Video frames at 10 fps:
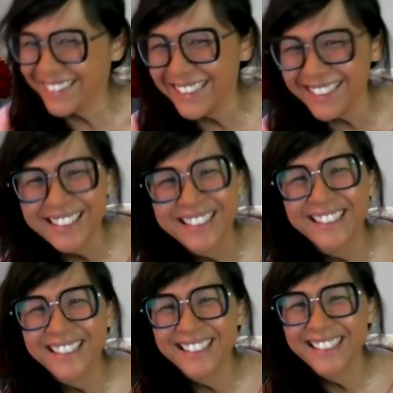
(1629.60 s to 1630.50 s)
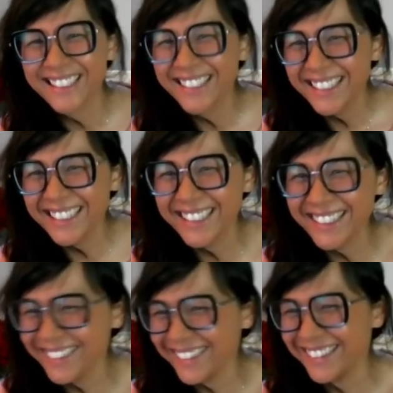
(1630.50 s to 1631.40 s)

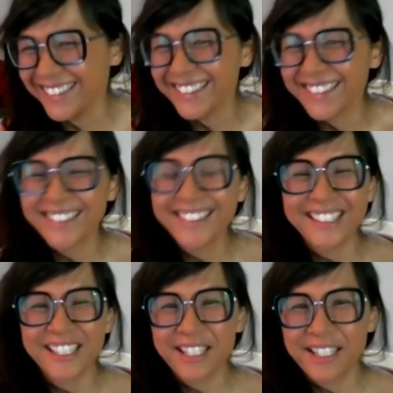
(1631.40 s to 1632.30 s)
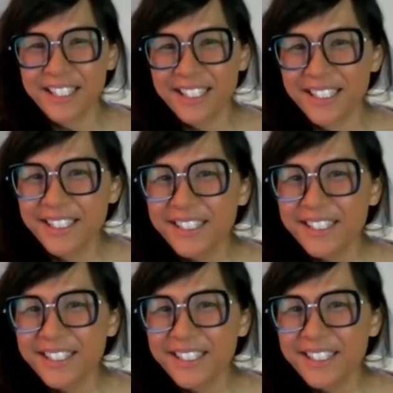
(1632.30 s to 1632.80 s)
(not speaking)